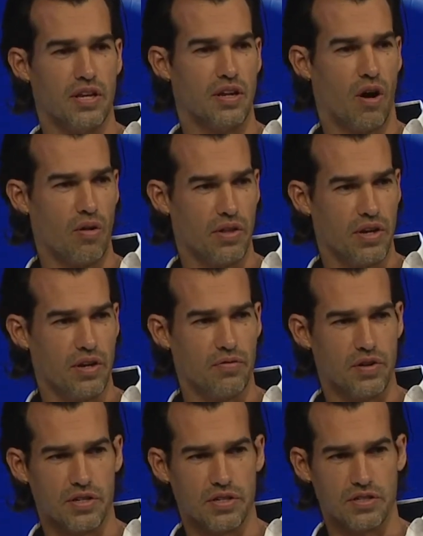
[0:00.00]
and all the
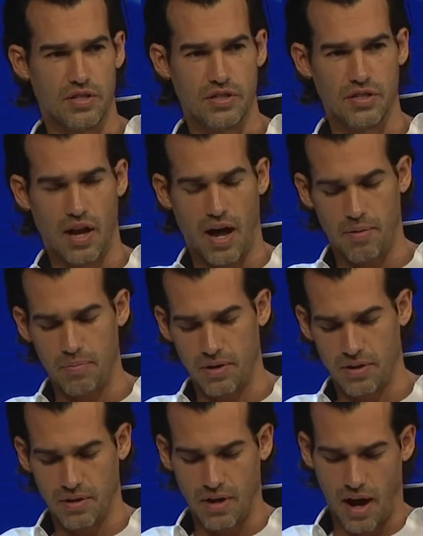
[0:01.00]
inefficiencies that
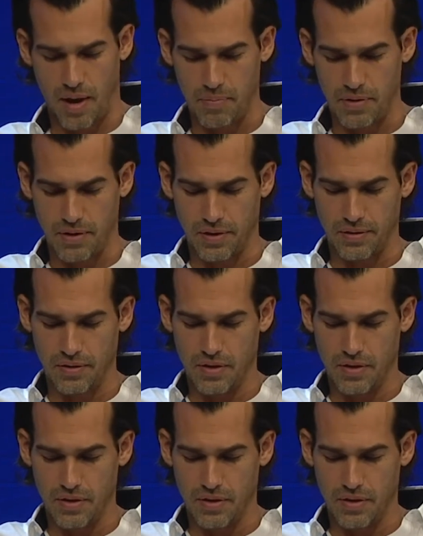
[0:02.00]
happen here.